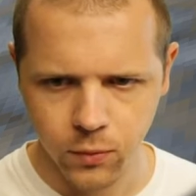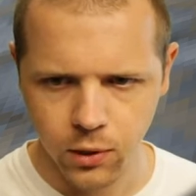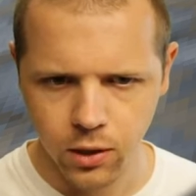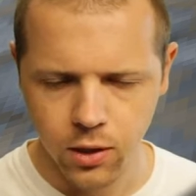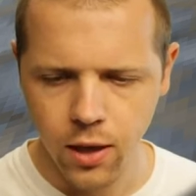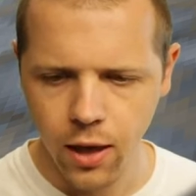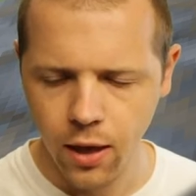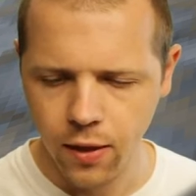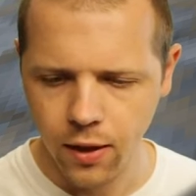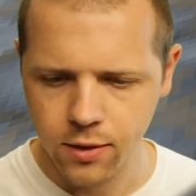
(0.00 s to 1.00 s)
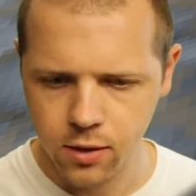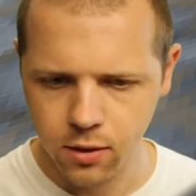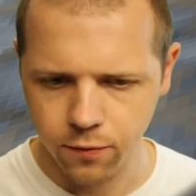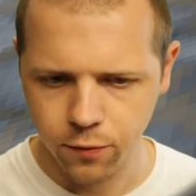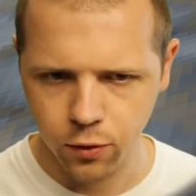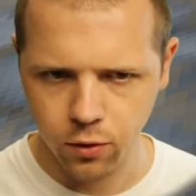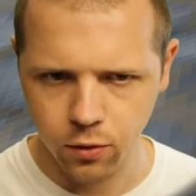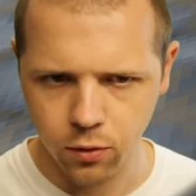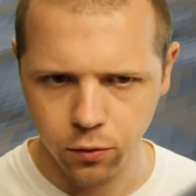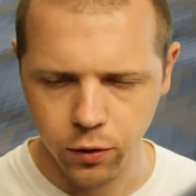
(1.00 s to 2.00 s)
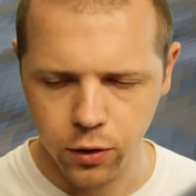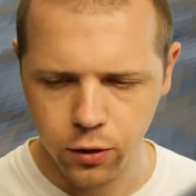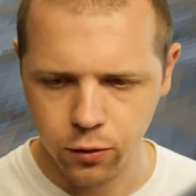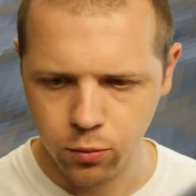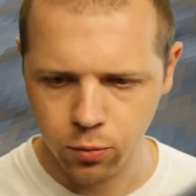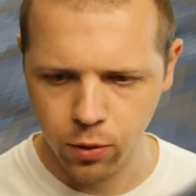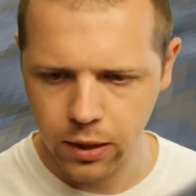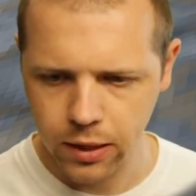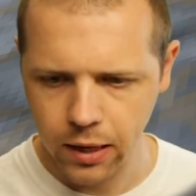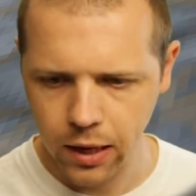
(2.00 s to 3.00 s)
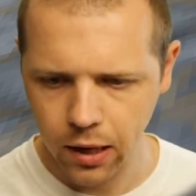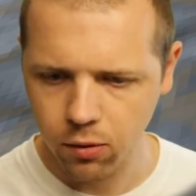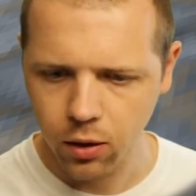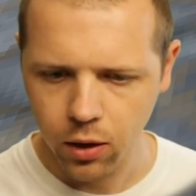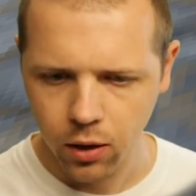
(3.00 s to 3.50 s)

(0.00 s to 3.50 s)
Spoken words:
Yeah, that's it for new features right now.